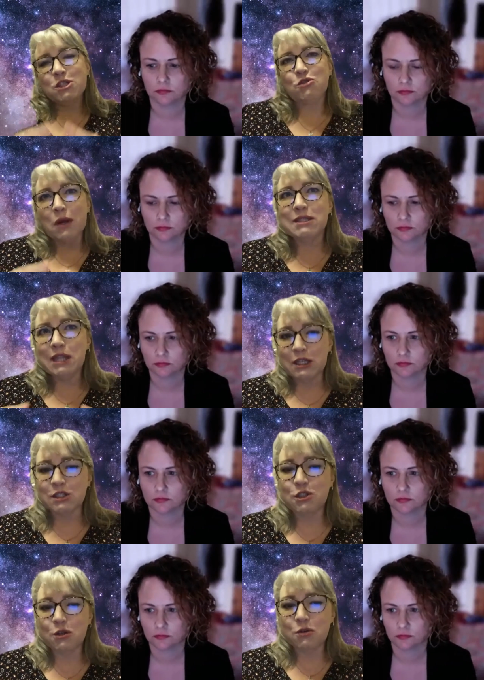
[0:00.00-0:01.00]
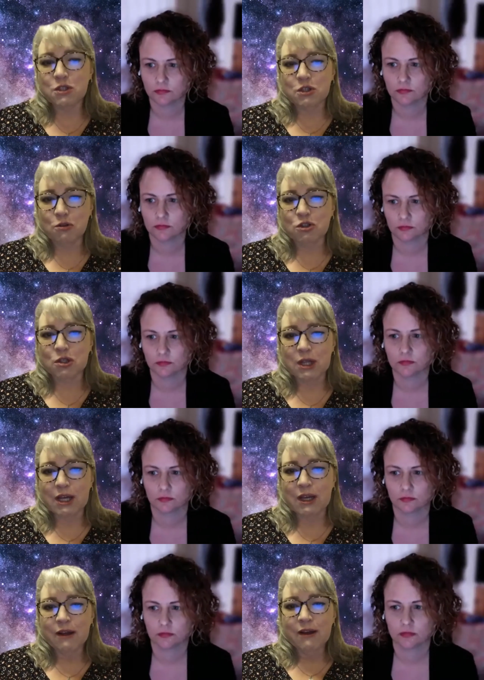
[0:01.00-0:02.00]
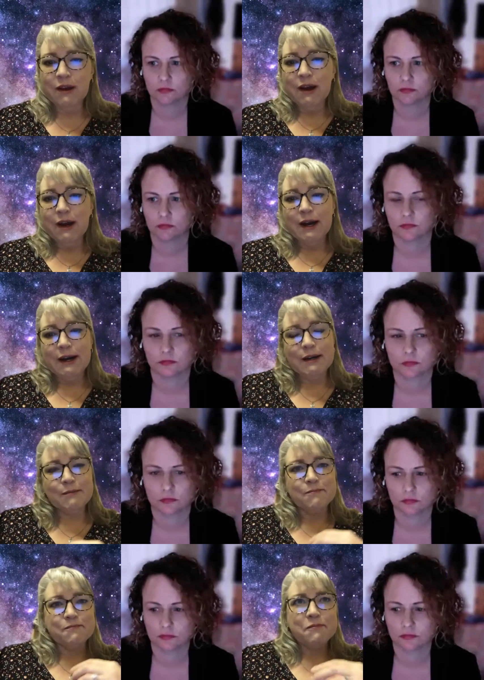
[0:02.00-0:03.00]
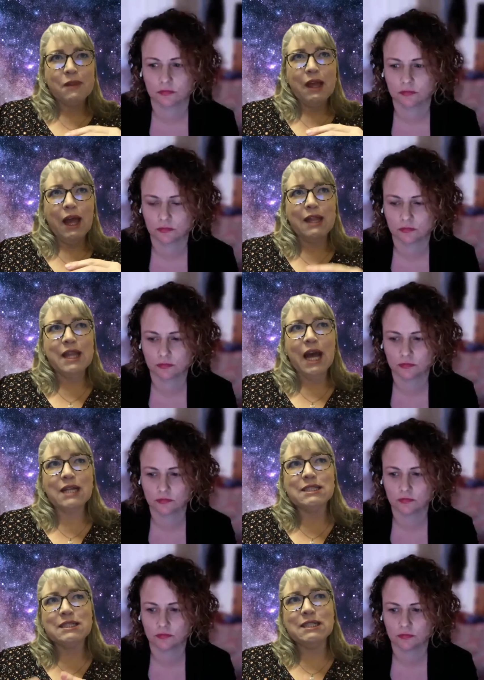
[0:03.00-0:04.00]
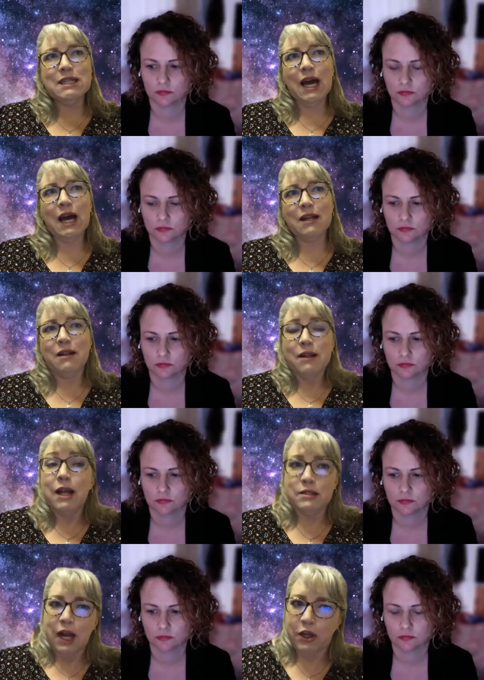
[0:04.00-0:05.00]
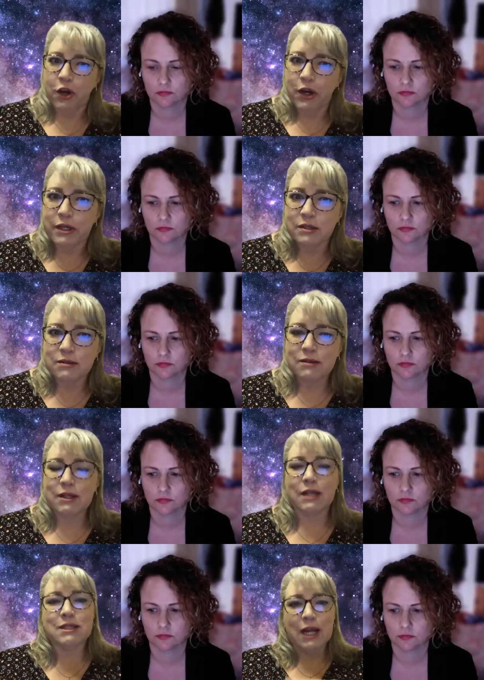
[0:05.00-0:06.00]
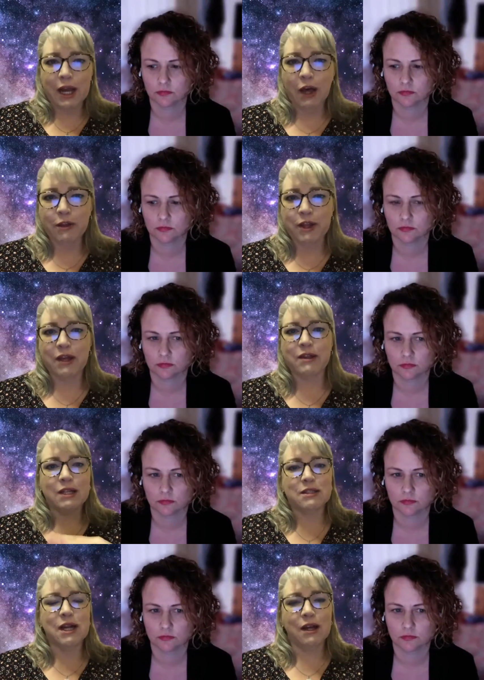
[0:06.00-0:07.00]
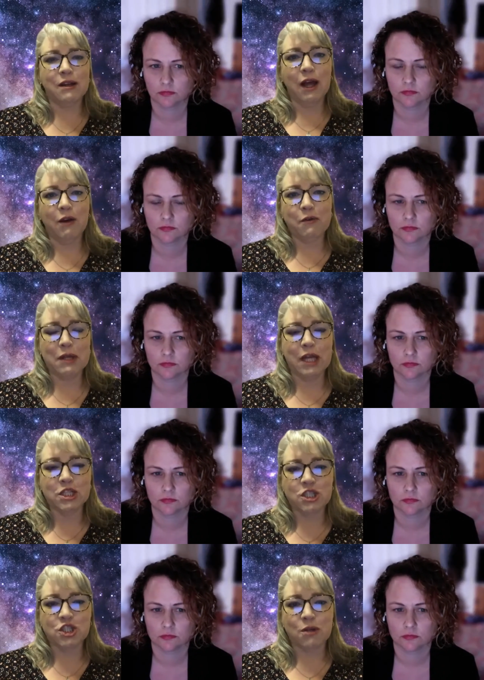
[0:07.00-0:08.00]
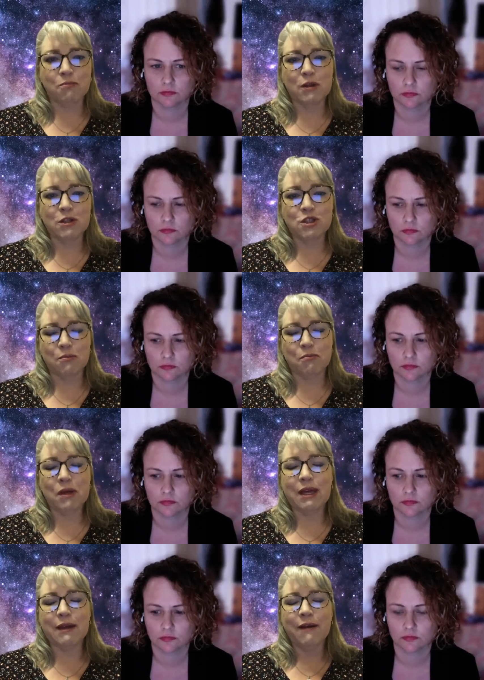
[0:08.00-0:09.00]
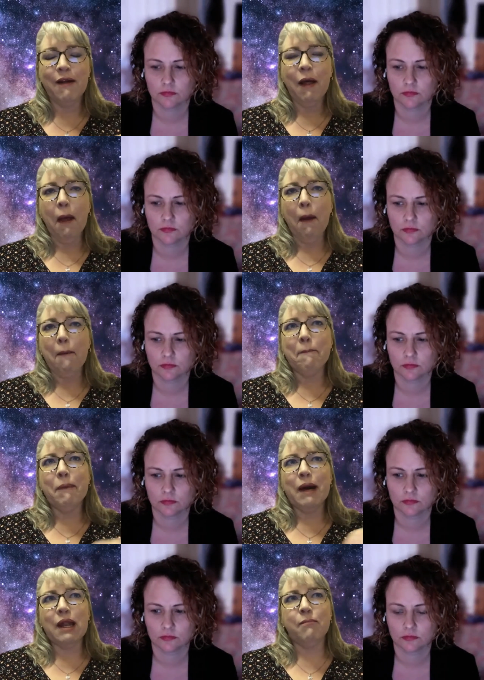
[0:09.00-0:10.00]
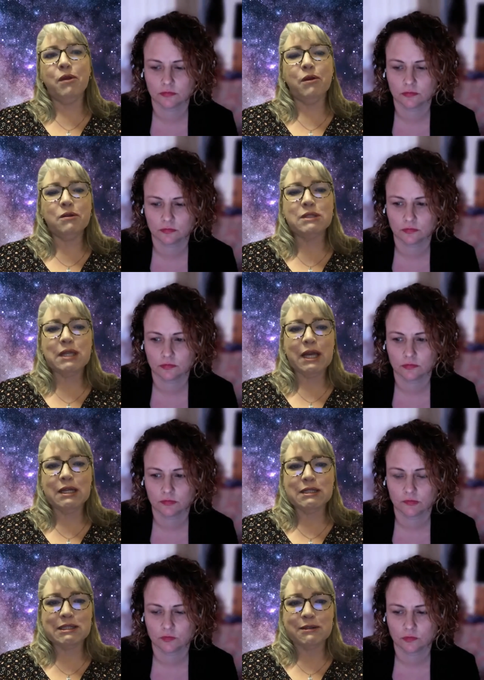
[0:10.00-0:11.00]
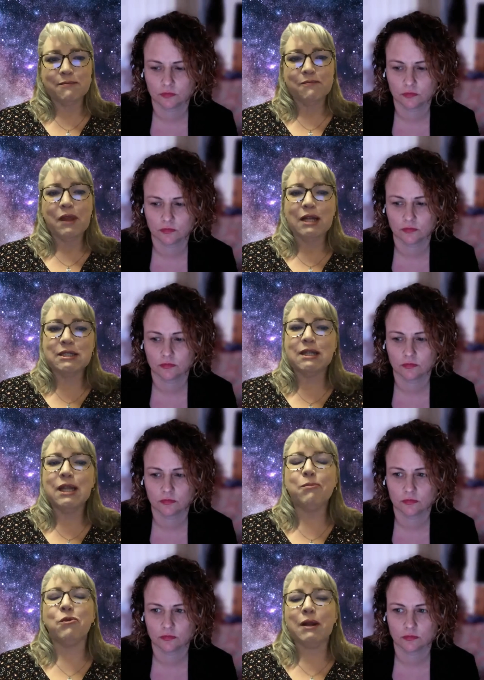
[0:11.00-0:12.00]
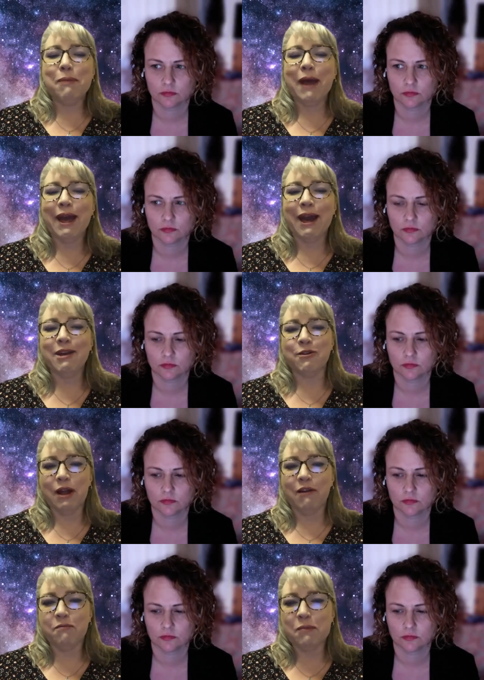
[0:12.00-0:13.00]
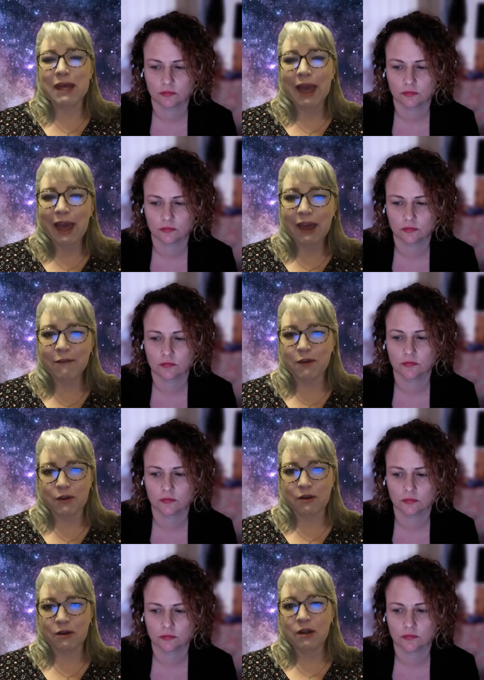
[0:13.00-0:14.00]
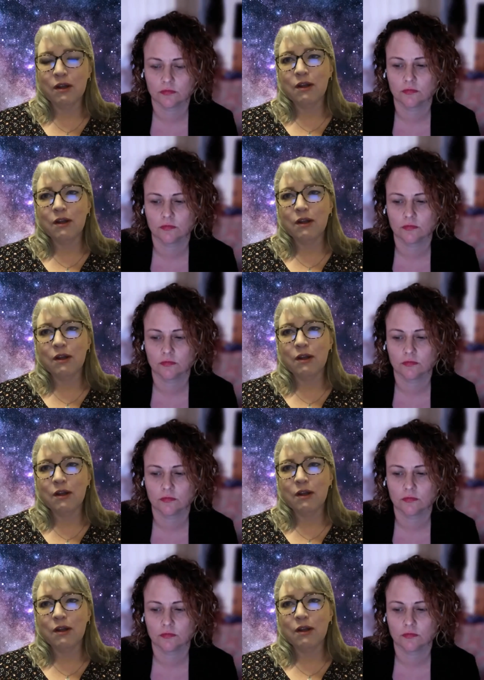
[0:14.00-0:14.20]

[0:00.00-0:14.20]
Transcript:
Speaker 1: stress-induced usually. Um, and that's not, it's not good. That's not healthy. That's not how relationships should be. But abuse is a deliberate pattern of behavior